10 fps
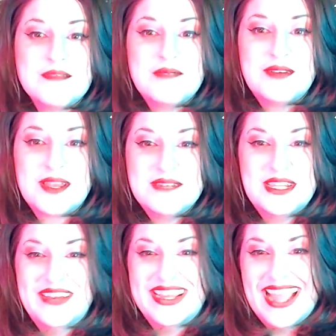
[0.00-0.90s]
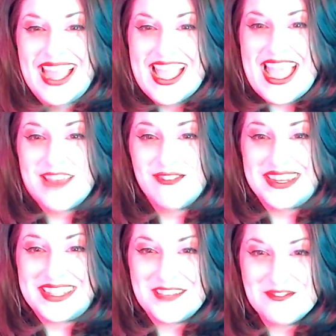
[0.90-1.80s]
me what I'm doing and
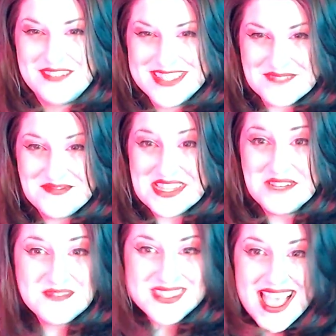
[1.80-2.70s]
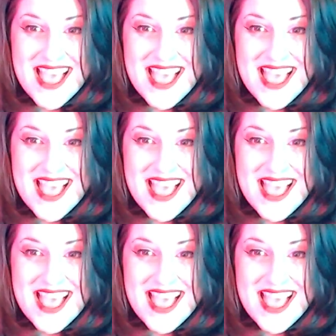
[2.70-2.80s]
want to give me some tips,